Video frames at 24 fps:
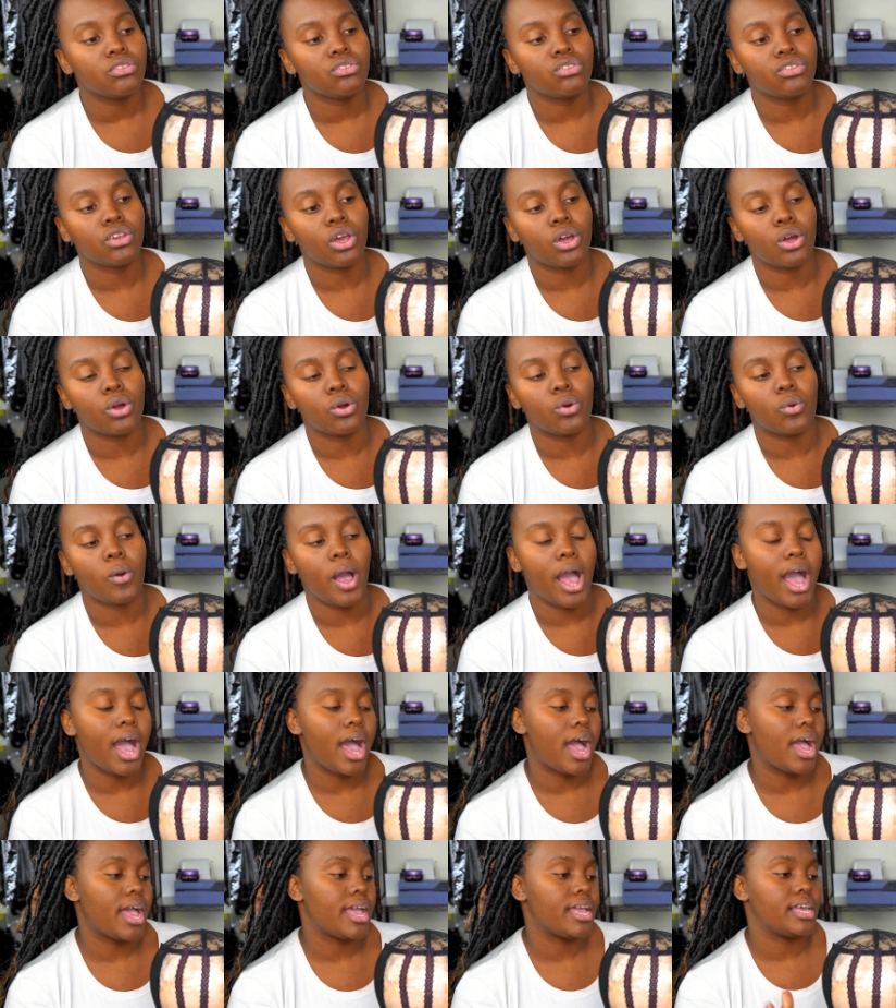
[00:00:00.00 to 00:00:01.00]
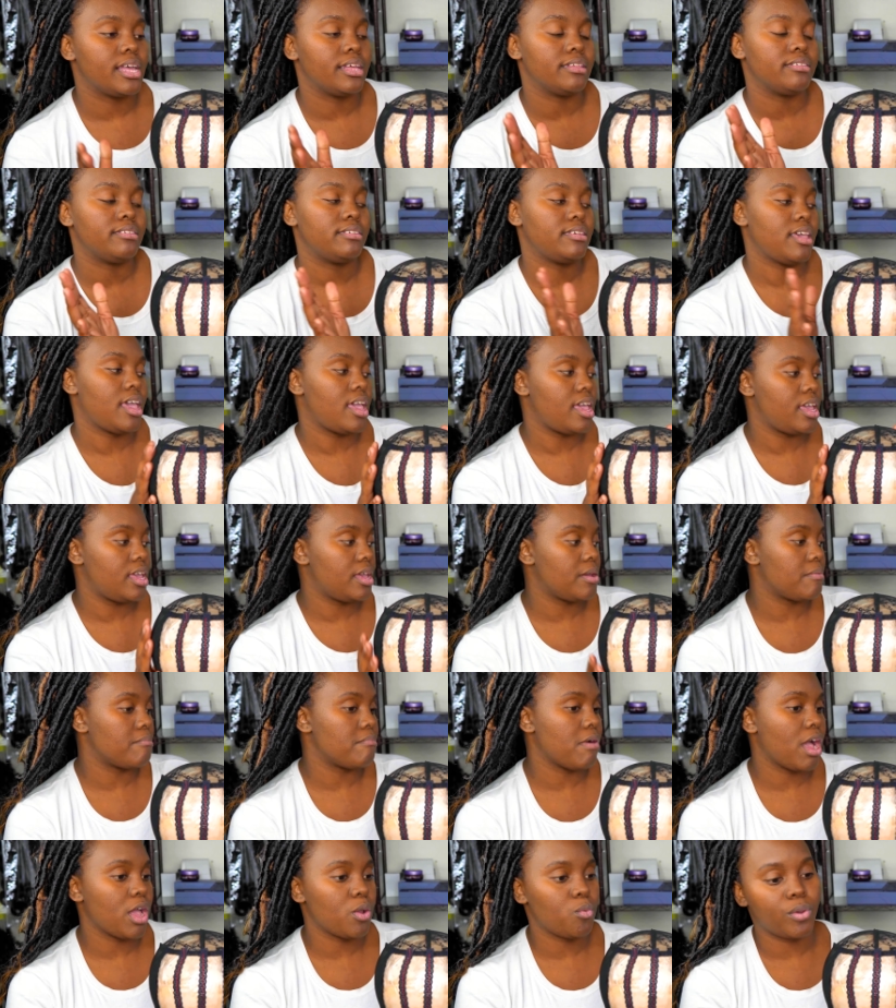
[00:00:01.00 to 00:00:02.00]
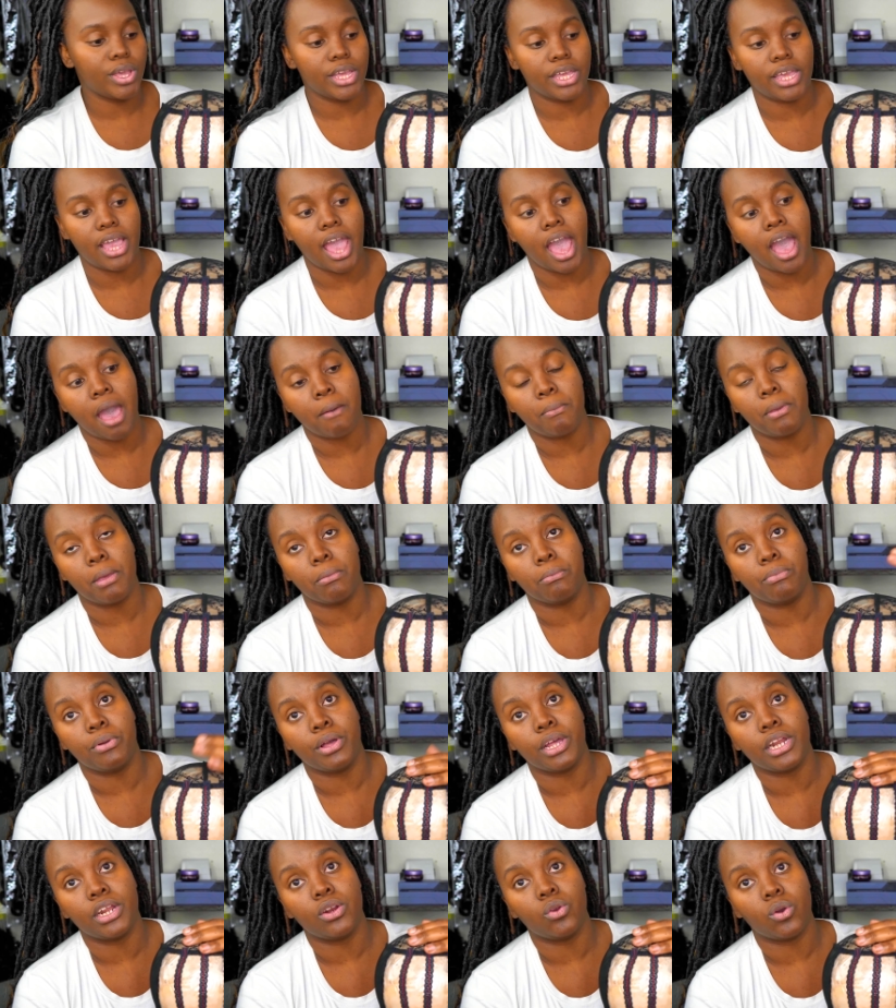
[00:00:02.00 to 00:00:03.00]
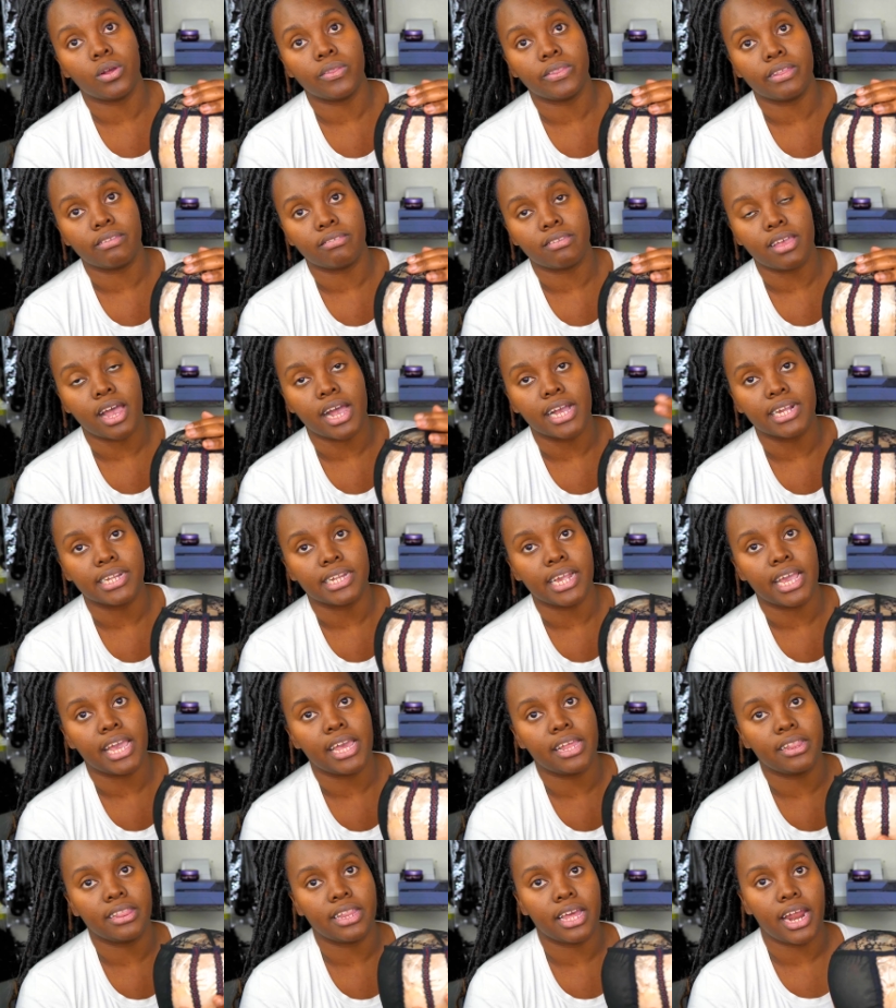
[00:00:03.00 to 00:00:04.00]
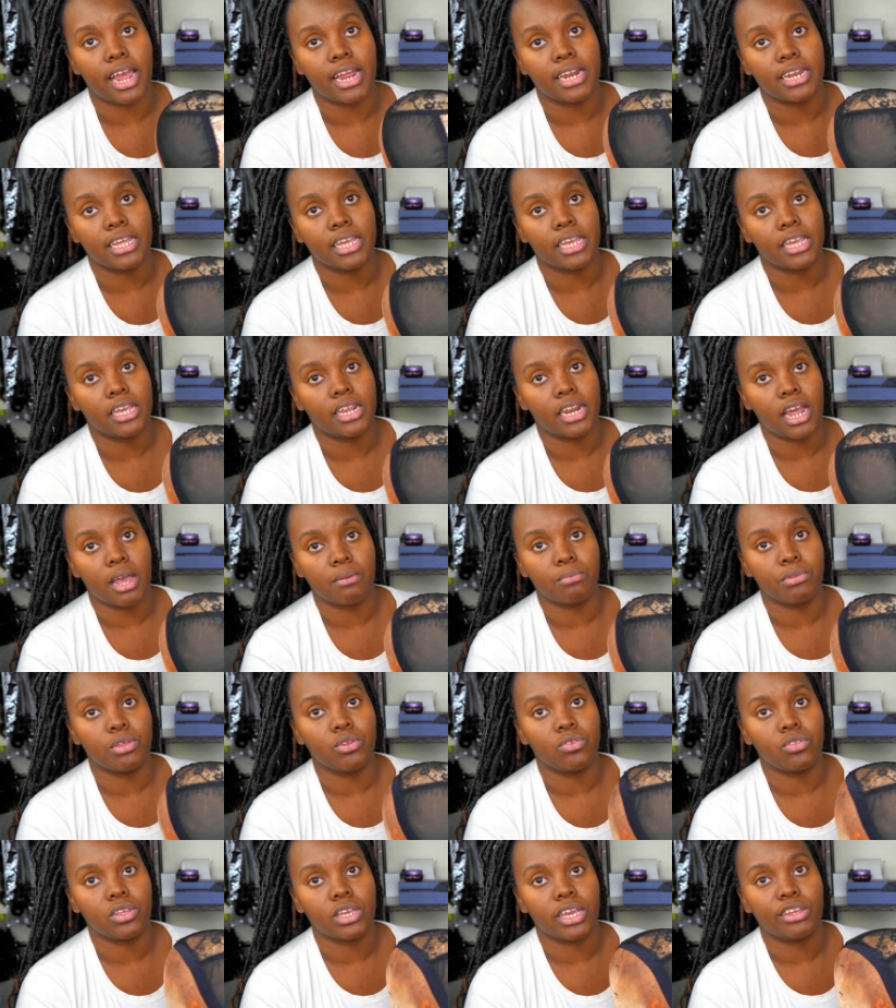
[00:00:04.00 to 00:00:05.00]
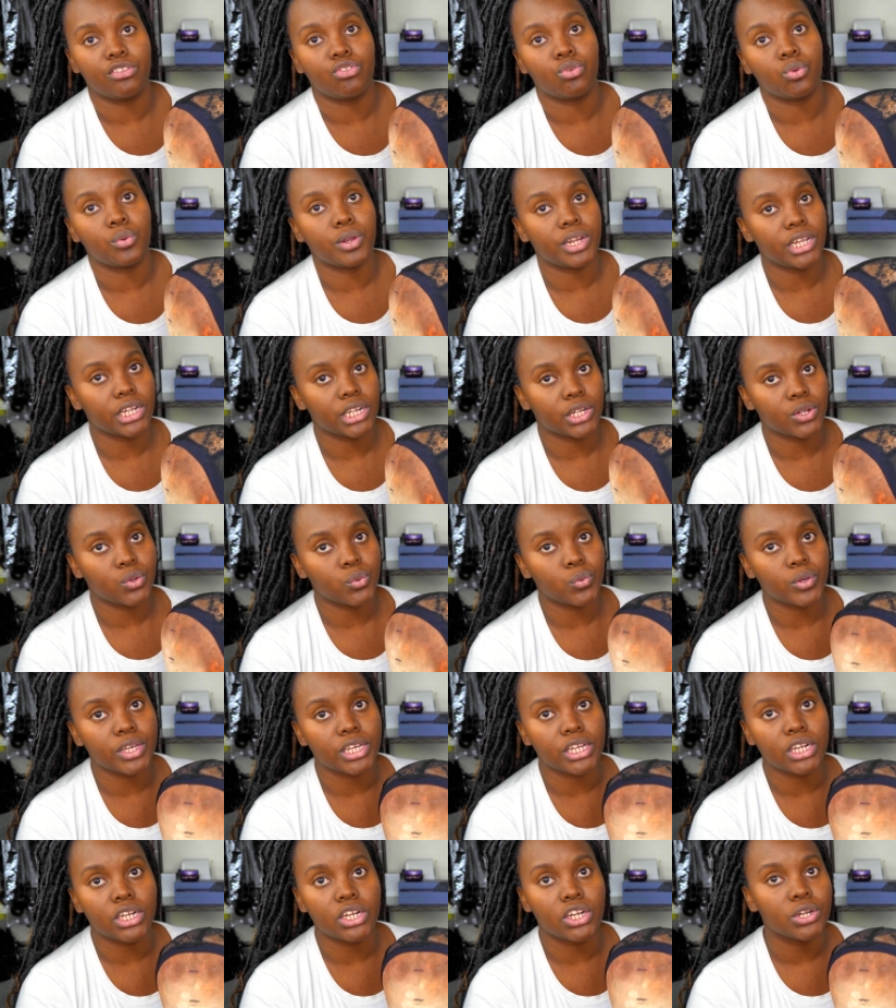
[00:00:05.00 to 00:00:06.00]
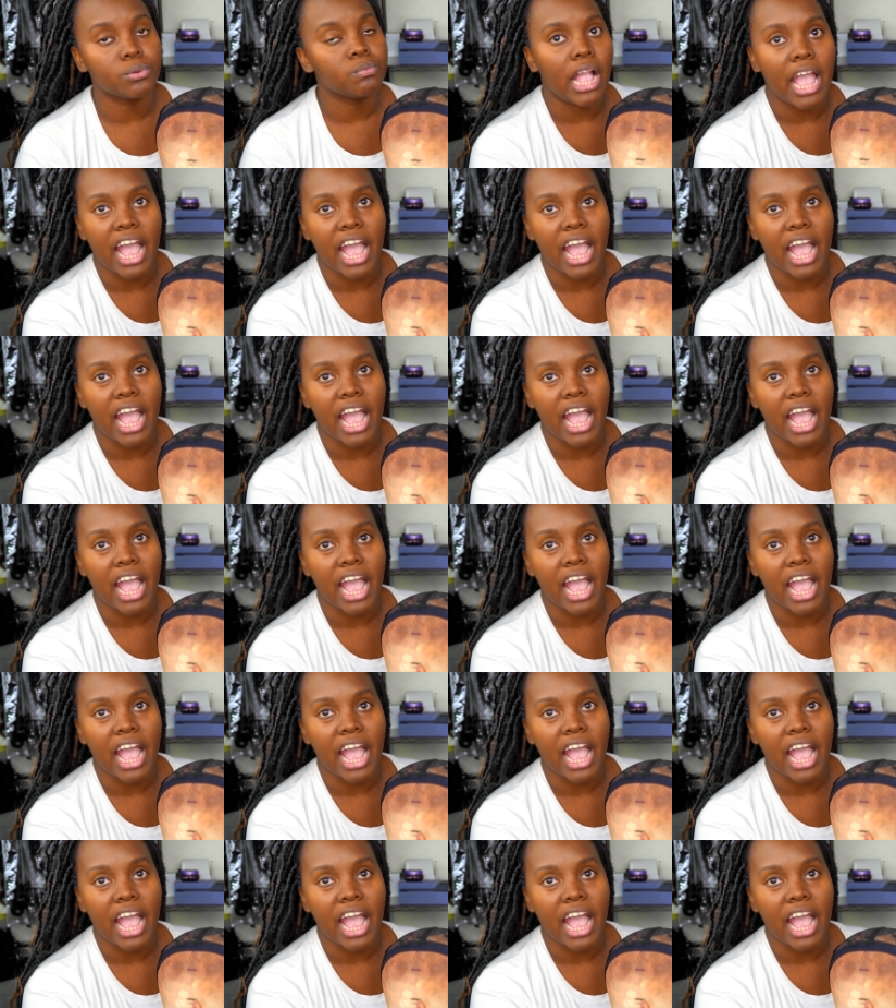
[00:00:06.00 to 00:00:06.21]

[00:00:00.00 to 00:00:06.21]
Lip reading: So I take my wig cap and put it on the size head that I need. I'm using a 22 inch.